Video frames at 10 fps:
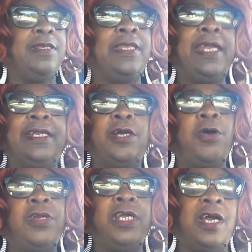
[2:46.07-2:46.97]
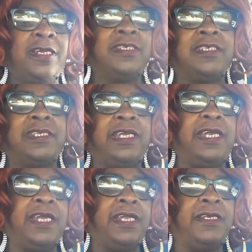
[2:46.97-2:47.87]
They can only
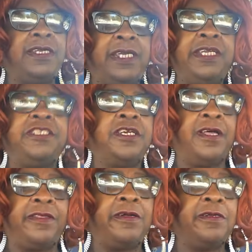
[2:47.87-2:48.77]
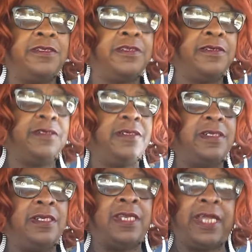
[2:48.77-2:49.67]
understand each other's
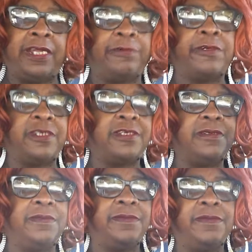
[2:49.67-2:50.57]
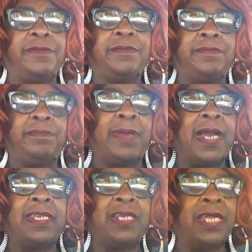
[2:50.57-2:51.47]
language,
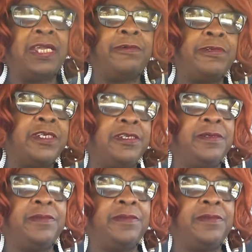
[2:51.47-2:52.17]
body language,